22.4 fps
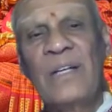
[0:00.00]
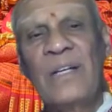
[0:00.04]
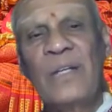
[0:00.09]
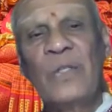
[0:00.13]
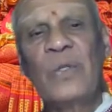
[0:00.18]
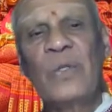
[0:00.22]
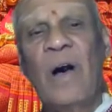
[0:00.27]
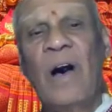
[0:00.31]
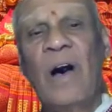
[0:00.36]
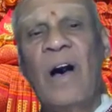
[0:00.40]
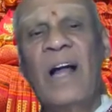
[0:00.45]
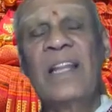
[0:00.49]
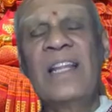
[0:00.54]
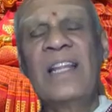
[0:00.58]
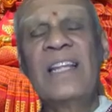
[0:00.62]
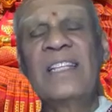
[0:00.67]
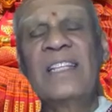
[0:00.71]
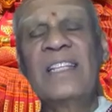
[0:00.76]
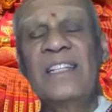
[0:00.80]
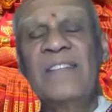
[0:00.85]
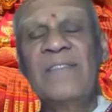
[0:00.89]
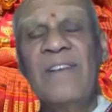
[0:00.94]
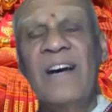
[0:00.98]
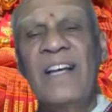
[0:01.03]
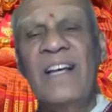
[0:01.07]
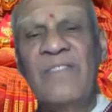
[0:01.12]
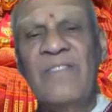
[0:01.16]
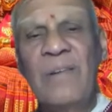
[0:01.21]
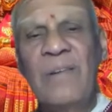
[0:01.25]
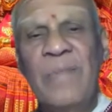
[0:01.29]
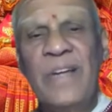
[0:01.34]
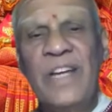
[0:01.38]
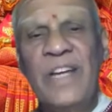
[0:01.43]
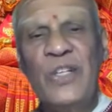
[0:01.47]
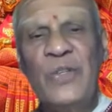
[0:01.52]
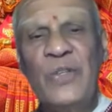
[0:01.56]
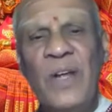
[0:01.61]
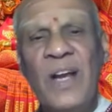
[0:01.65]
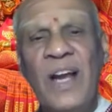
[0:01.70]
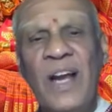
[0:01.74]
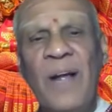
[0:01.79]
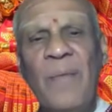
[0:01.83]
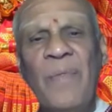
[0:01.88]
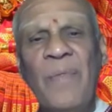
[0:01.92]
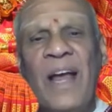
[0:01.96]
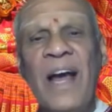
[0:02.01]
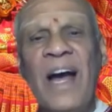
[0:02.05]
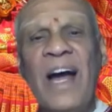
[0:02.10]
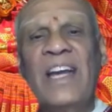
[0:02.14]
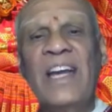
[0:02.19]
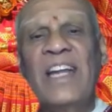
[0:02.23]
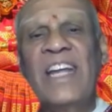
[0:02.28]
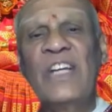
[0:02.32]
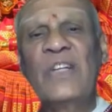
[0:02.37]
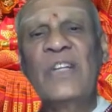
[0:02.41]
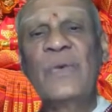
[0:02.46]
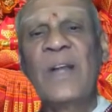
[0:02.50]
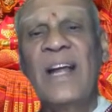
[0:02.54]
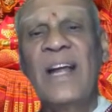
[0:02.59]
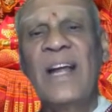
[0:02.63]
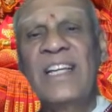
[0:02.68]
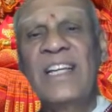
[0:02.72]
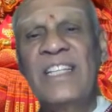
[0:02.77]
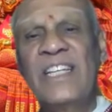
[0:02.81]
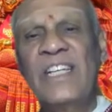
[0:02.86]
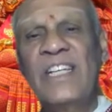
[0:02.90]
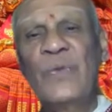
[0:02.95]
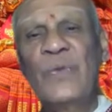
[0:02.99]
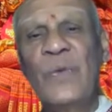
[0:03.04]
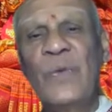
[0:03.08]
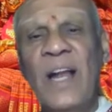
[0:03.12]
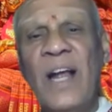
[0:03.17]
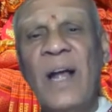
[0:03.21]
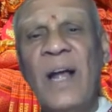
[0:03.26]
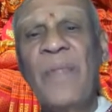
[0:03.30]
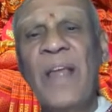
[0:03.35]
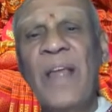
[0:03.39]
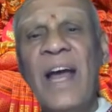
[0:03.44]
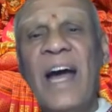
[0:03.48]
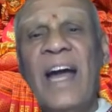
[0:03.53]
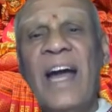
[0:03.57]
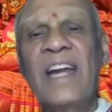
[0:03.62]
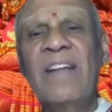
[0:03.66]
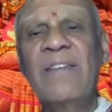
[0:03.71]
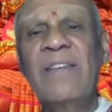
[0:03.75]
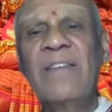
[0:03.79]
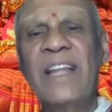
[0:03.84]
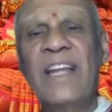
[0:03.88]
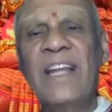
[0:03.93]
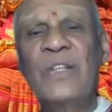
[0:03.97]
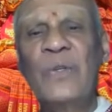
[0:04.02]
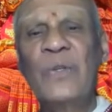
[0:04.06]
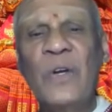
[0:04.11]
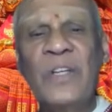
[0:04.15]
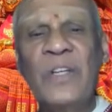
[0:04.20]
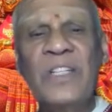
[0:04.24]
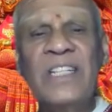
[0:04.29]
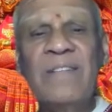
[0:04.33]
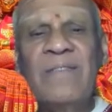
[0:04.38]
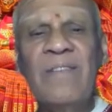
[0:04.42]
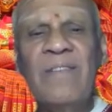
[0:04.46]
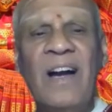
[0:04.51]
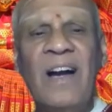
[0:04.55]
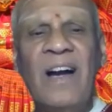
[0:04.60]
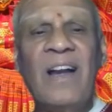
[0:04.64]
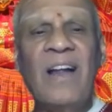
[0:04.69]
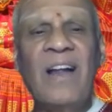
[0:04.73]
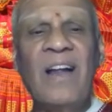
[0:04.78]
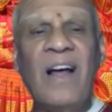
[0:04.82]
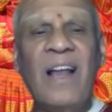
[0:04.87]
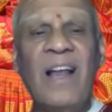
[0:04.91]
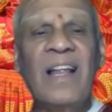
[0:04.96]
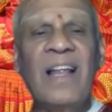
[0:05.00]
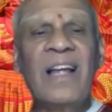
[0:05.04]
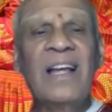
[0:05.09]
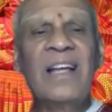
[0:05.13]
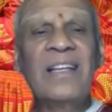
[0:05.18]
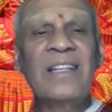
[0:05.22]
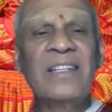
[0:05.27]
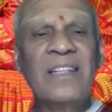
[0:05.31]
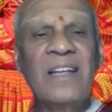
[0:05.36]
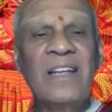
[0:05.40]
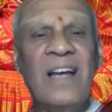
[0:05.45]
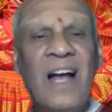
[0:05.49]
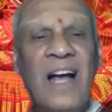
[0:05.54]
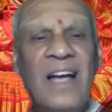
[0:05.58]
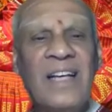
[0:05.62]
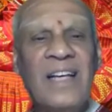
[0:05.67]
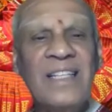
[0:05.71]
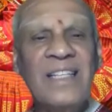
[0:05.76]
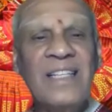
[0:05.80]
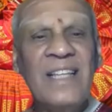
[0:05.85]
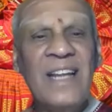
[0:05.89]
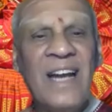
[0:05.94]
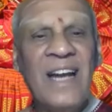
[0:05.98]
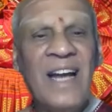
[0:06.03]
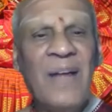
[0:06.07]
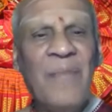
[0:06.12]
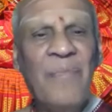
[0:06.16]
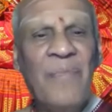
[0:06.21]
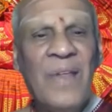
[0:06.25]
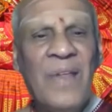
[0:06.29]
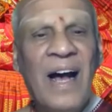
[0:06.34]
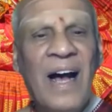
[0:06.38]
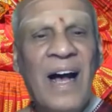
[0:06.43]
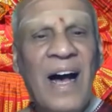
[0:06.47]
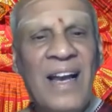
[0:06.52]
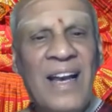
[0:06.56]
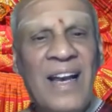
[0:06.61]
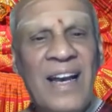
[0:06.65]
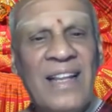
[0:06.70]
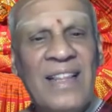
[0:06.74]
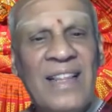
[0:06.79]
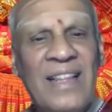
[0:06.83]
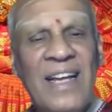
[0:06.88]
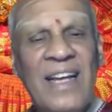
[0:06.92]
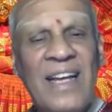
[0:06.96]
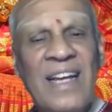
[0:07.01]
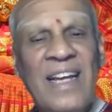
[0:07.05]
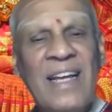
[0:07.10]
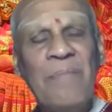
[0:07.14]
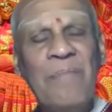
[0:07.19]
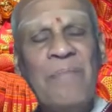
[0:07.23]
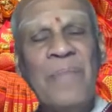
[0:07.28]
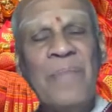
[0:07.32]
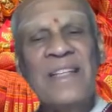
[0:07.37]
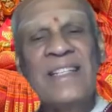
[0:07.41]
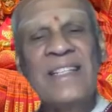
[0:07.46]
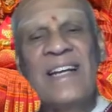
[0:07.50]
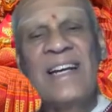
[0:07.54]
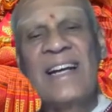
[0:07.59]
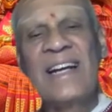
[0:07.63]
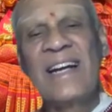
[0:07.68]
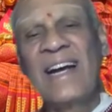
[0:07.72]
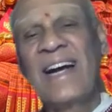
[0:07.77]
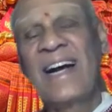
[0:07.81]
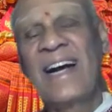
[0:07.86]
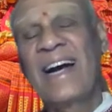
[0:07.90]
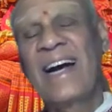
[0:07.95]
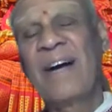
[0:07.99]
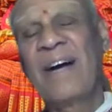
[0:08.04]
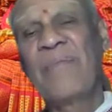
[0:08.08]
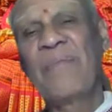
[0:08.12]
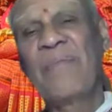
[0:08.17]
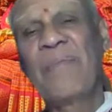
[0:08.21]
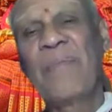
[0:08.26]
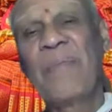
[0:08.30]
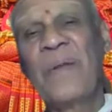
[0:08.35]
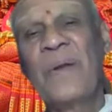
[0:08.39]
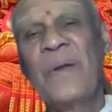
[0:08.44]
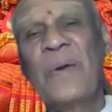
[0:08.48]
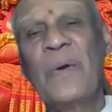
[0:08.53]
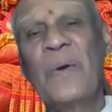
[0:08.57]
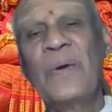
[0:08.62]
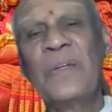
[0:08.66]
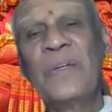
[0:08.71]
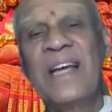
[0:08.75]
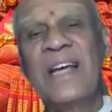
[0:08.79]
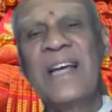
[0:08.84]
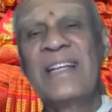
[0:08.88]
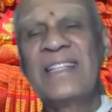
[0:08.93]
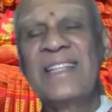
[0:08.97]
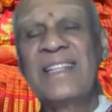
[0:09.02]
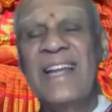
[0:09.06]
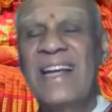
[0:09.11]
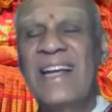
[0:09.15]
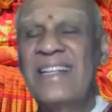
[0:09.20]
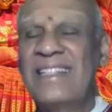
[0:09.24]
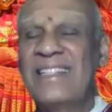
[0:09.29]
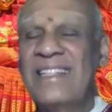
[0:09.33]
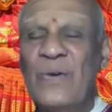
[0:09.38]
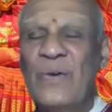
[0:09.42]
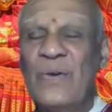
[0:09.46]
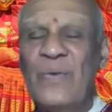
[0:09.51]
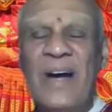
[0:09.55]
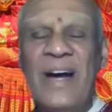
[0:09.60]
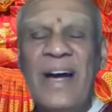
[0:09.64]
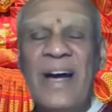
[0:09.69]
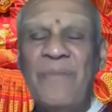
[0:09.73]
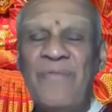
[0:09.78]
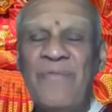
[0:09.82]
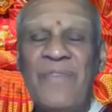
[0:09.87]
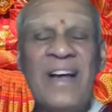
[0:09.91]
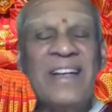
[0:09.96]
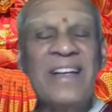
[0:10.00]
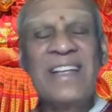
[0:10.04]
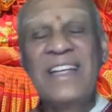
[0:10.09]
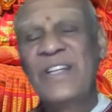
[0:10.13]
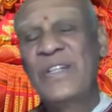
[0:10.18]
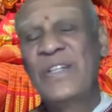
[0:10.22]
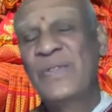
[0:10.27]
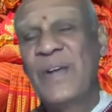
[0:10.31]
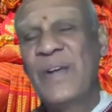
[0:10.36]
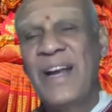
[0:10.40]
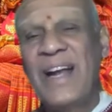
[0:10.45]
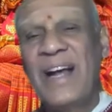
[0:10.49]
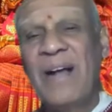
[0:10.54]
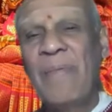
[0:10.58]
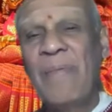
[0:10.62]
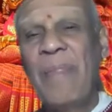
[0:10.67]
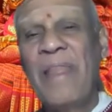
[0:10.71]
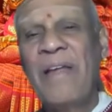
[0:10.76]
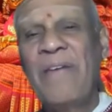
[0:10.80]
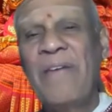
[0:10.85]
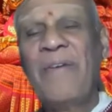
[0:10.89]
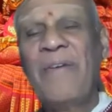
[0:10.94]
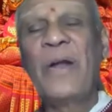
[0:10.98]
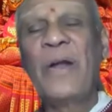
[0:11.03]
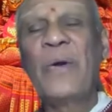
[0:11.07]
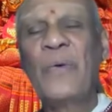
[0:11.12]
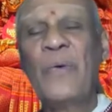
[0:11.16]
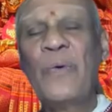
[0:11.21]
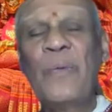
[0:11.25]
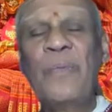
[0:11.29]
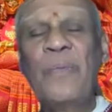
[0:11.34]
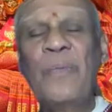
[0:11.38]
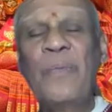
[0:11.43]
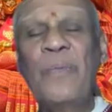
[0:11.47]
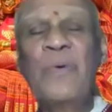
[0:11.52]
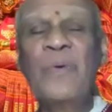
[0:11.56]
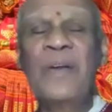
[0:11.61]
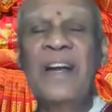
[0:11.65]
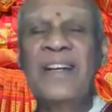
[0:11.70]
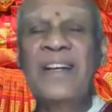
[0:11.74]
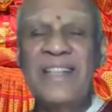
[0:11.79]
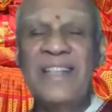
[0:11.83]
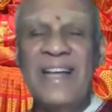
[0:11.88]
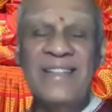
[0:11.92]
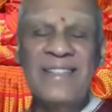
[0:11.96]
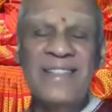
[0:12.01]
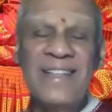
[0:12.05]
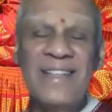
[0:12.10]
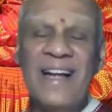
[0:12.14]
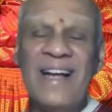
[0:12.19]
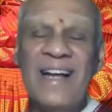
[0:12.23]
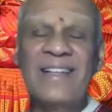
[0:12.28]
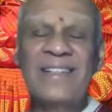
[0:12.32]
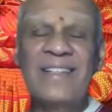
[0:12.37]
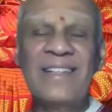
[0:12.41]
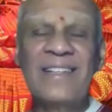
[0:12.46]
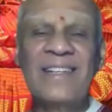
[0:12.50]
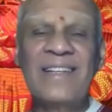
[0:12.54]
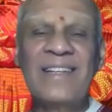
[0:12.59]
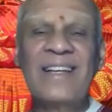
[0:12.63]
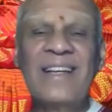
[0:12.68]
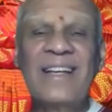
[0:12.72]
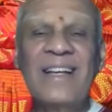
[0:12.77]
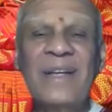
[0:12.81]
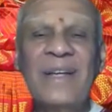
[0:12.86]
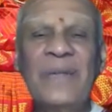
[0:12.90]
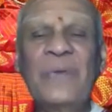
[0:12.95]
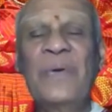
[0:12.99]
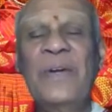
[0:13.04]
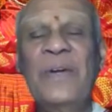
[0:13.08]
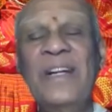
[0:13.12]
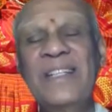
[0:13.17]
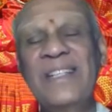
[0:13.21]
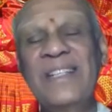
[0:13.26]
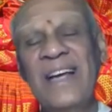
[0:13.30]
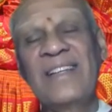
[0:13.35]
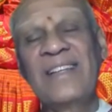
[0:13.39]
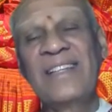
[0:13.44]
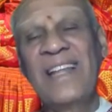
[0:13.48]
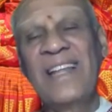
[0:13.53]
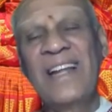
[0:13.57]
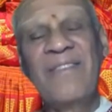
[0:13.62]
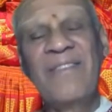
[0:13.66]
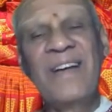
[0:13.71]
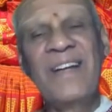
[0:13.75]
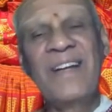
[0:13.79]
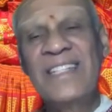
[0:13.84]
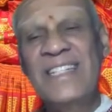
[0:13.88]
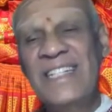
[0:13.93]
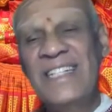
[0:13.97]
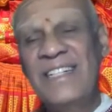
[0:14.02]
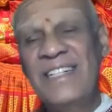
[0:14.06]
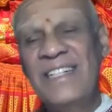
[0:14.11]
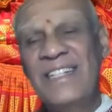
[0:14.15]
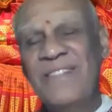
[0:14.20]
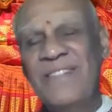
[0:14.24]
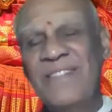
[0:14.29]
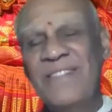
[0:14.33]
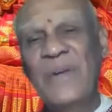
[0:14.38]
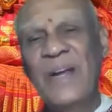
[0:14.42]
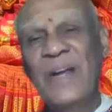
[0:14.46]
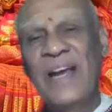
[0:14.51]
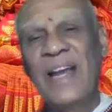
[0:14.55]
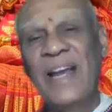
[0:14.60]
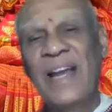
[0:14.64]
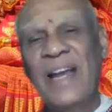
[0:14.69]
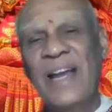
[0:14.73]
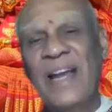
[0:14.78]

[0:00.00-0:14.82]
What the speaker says: So all the Jivas will be Ishvara and Ishvara is Ishvara. And if there is no Jiva at all, Shastra Anarthakya Prasangaha. No Shastra is required for Ishvara. For whom you need Shastras? You need Shastra for Jivas only.